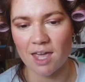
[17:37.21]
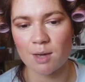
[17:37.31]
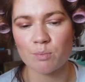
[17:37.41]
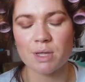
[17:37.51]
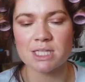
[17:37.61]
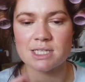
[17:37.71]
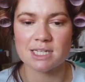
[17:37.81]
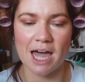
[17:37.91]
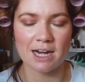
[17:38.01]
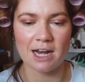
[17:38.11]
It
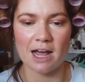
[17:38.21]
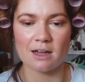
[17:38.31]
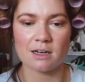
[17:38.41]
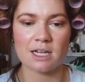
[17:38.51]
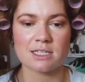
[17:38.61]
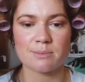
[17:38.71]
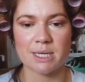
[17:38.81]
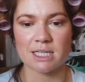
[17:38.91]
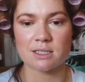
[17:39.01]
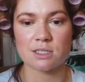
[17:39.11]
started out as a
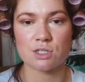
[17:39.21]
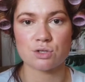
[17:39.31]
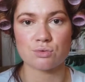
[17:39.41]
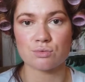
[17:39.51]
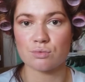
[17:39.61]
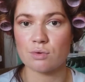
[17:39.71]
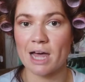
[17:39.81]
means to